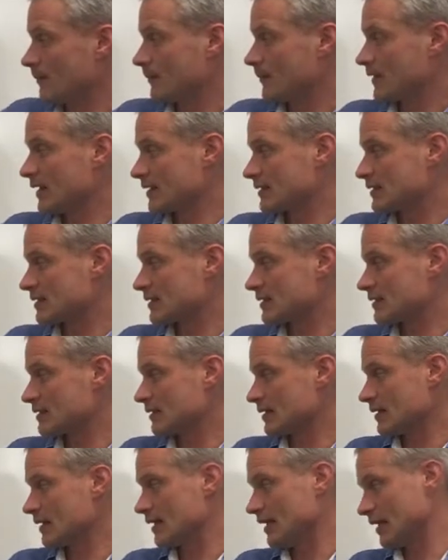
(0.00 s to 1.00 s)
that's
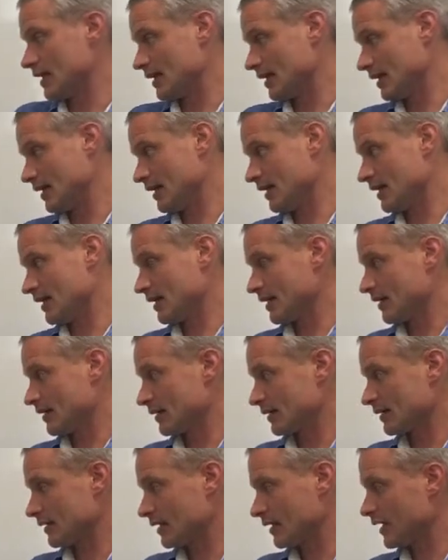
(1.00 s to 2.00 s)

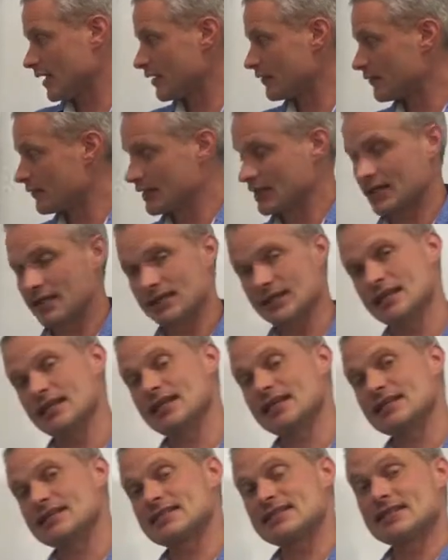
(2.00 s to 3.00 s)
a kind of an
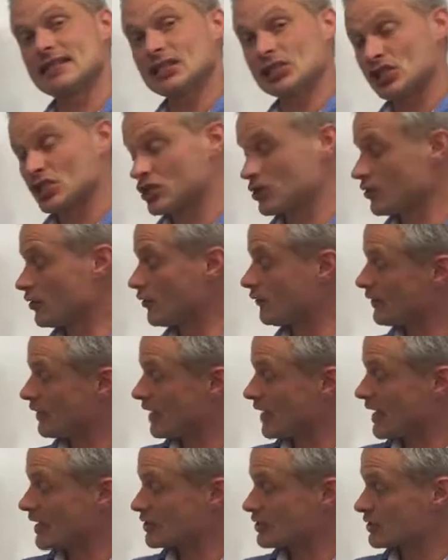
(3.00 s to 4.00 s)
extension of the
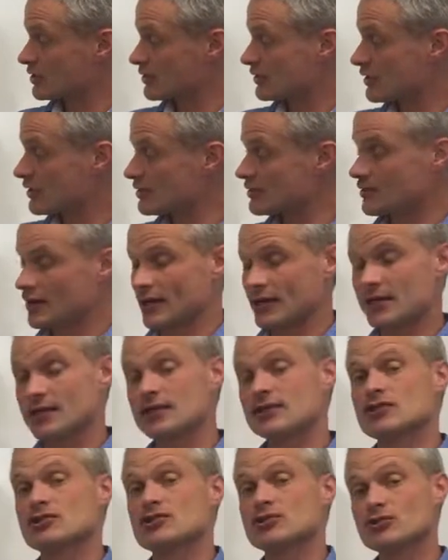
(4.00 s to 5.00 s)
large intestine,
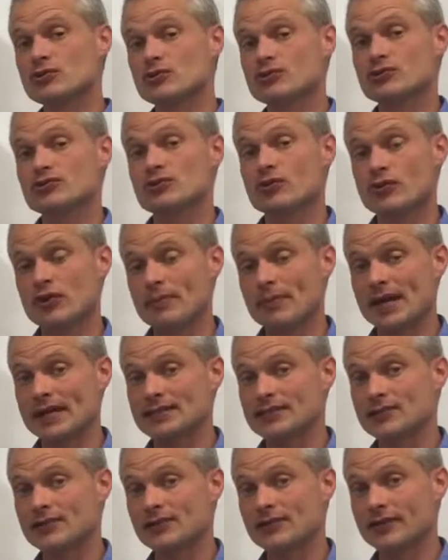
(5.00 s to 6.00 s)
and it stores all the
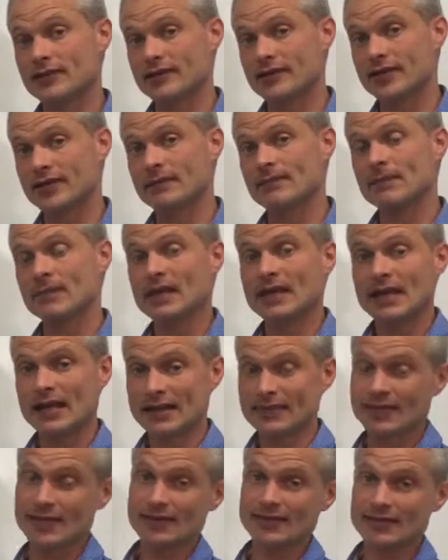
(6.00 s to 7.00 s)
bacteria in it.
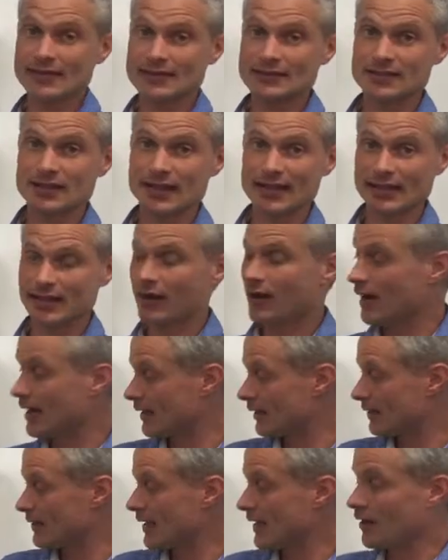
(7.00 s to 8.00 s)
And they're things like
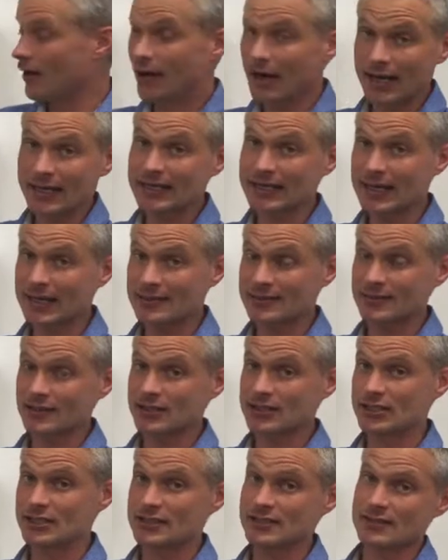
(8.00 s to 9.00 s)
they're hindgut
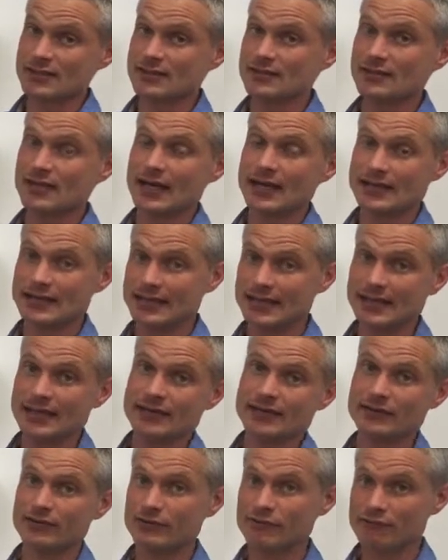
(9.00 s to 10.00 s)
digesters like
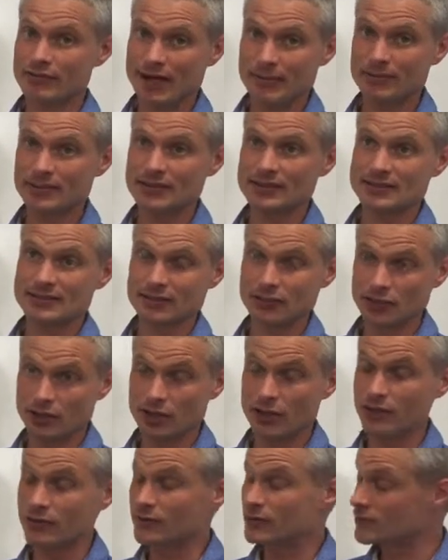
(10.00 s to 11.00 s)
deer and rabbits and
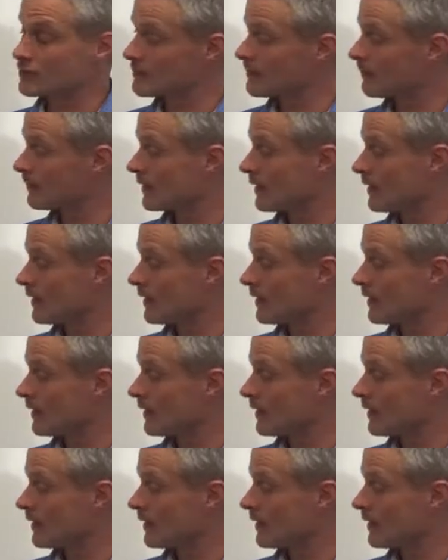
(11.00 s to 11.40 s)
goats.